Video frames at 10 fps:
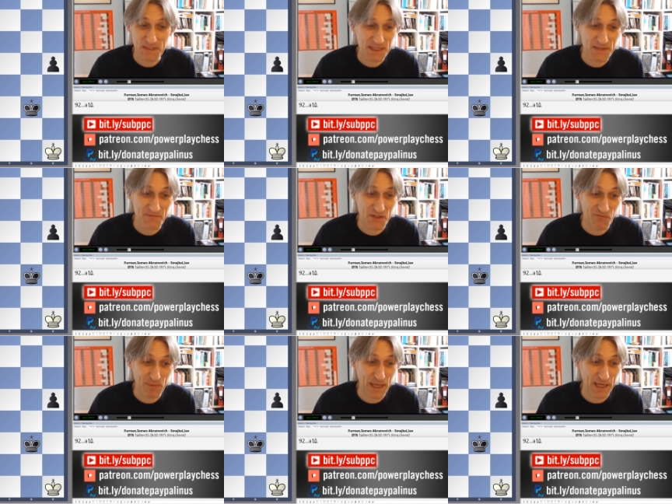even
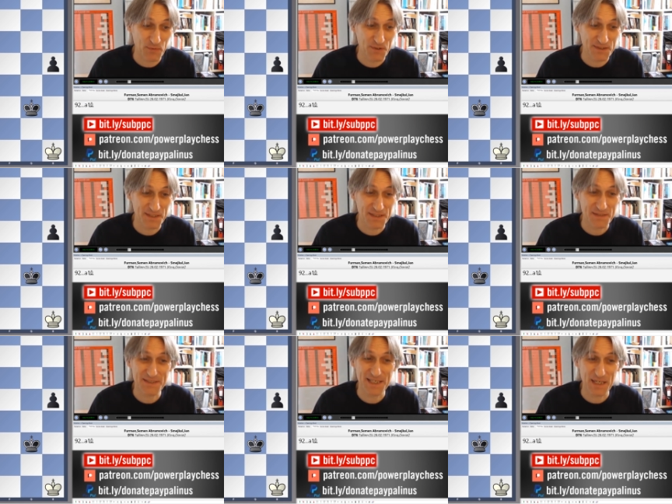if black were to,
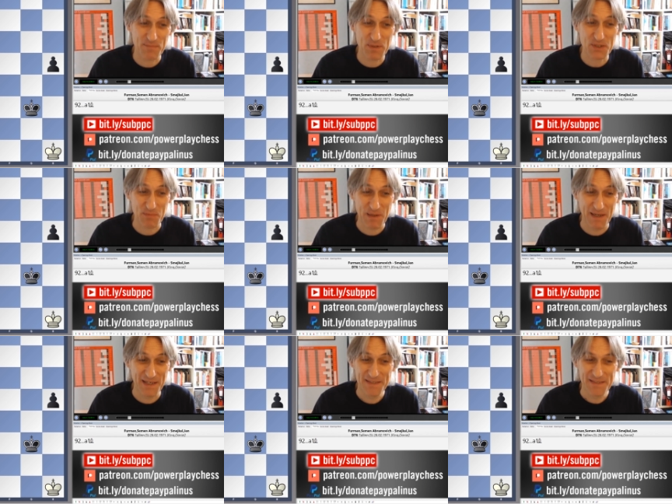to get a bishop
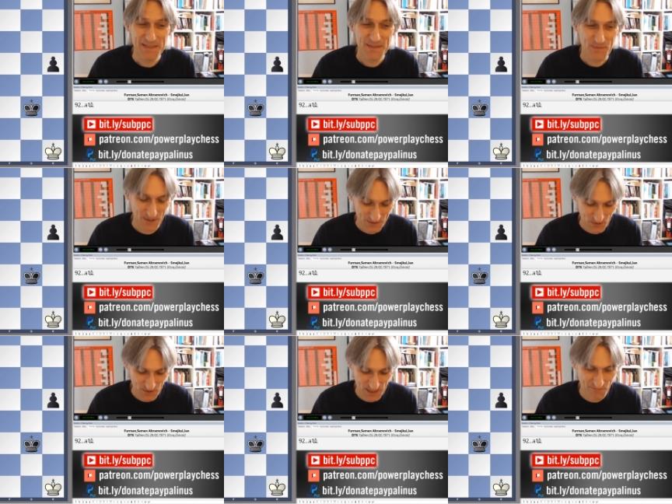here, well,
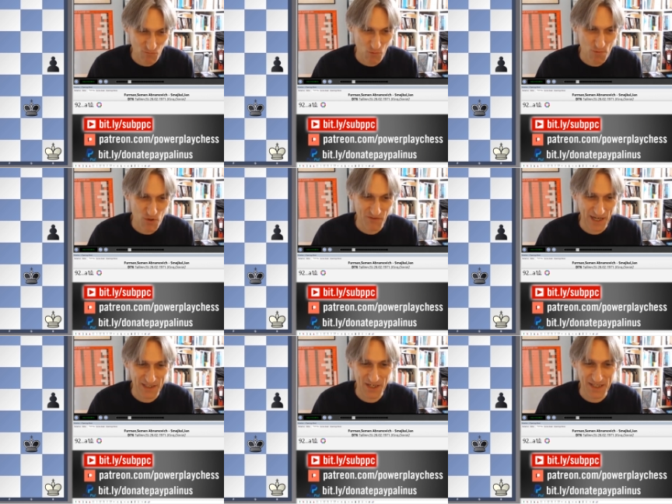you could even remove
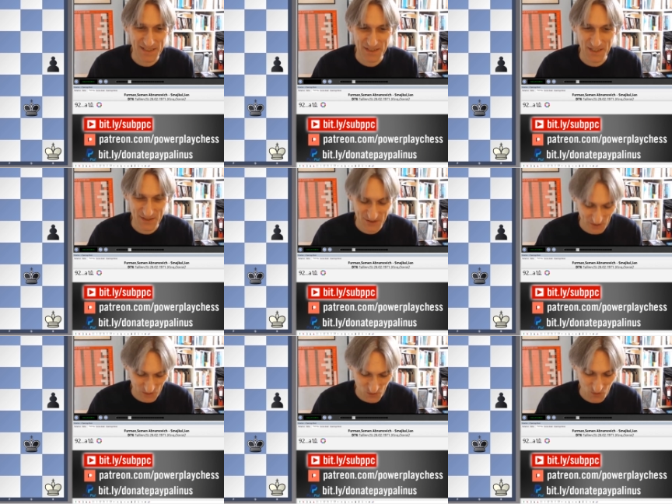that knight and that's
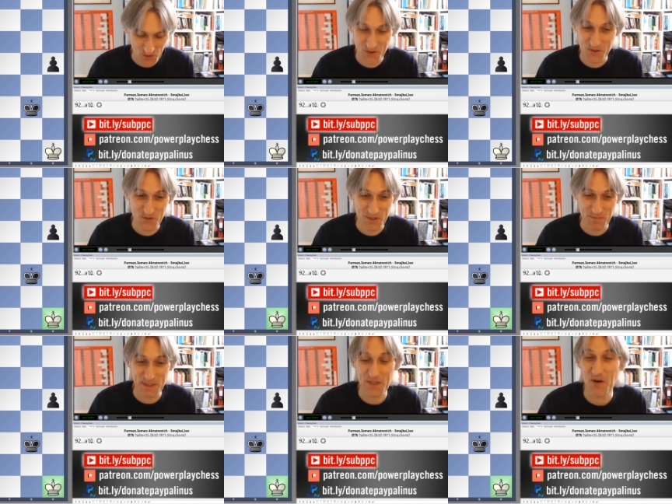still a draw because you
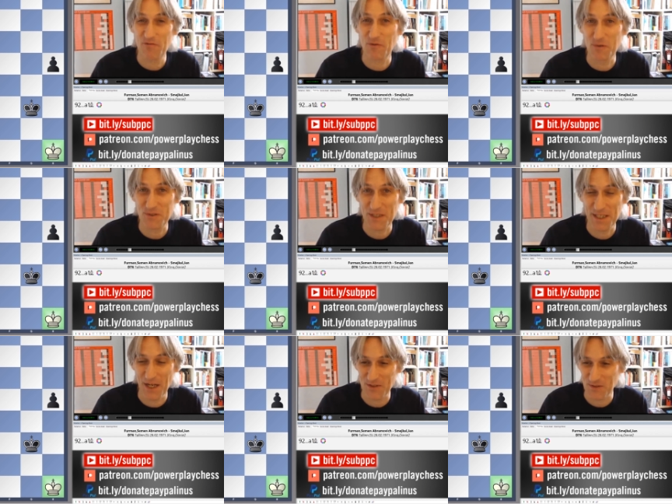simply can't force the
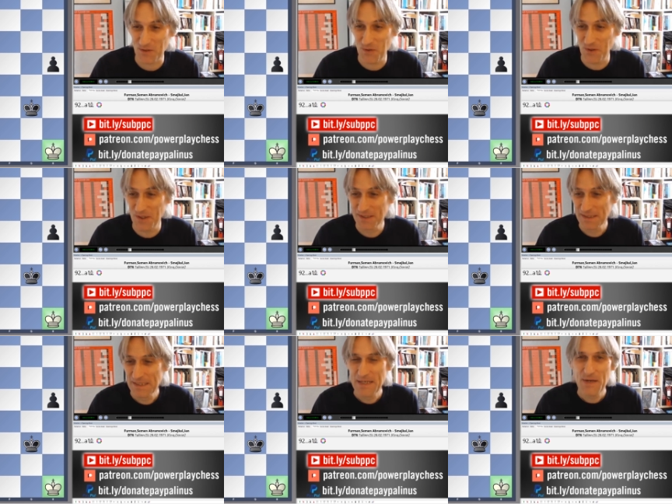king out of the corner.
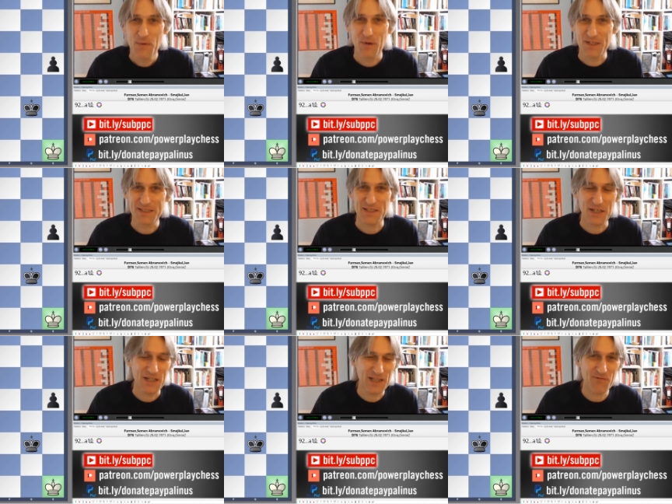Well, it's
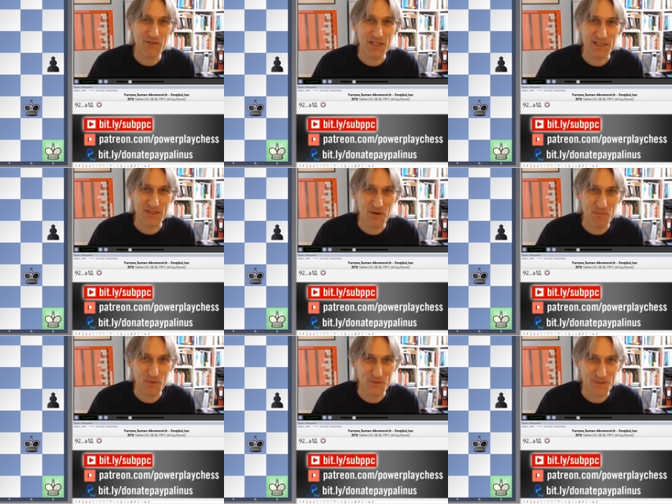a lovely
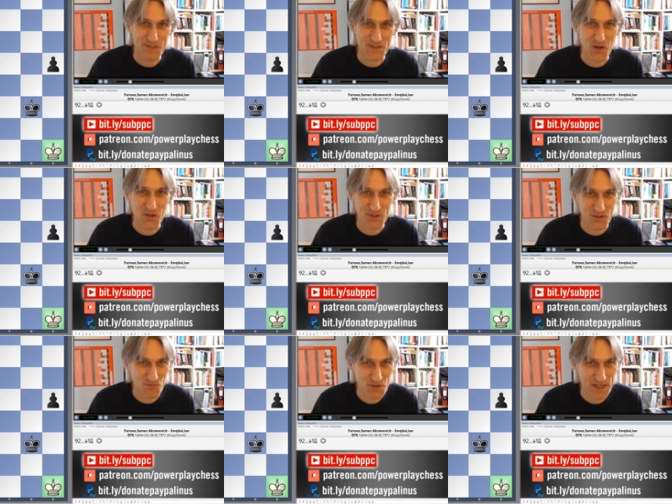example to start and
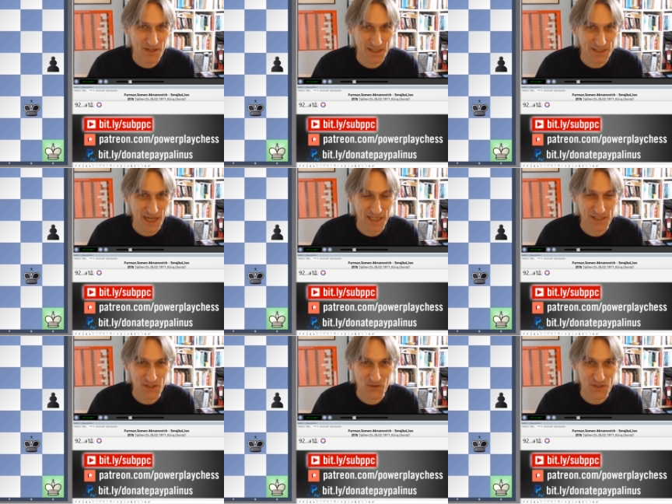a really nice
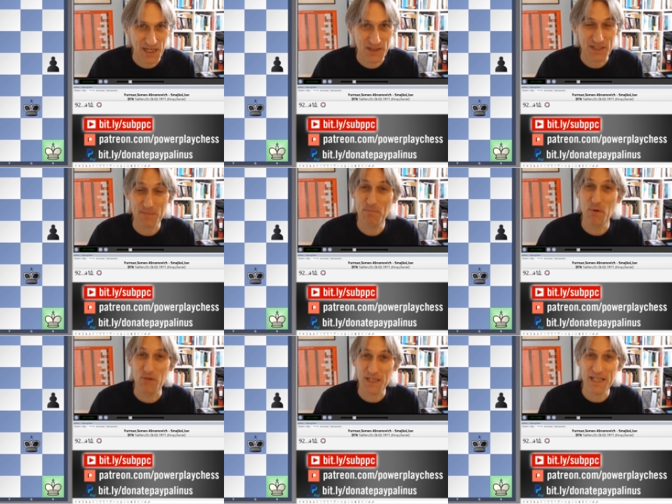anecdote. And this
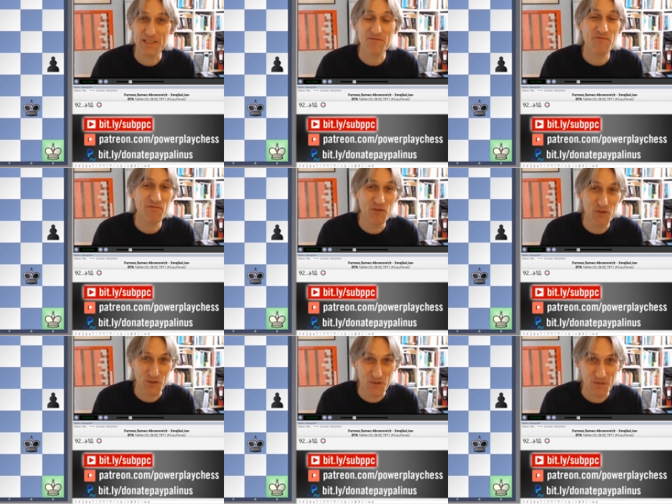book is
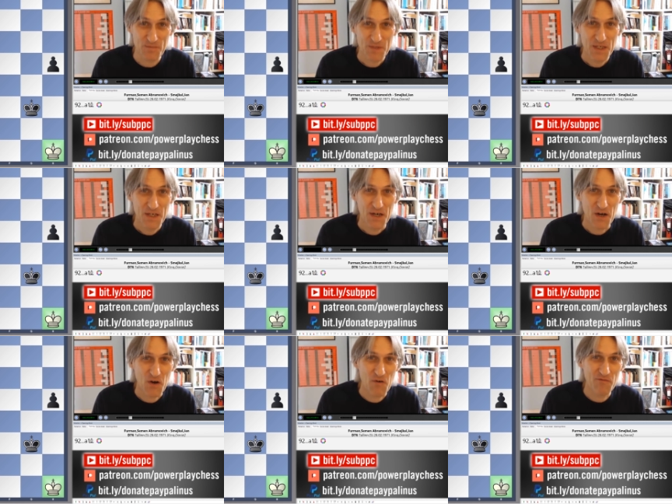full
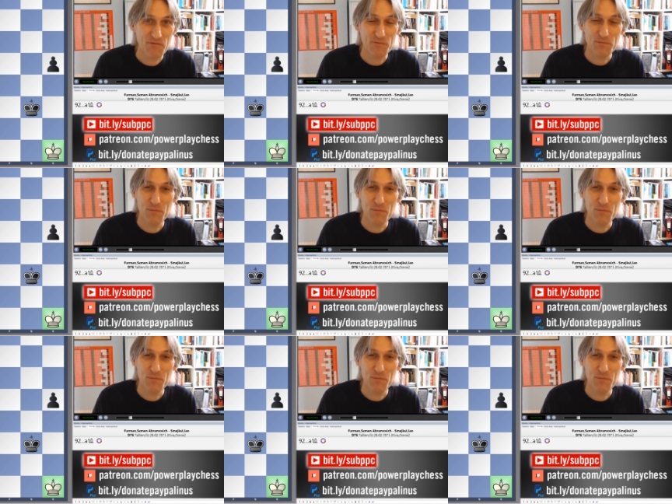of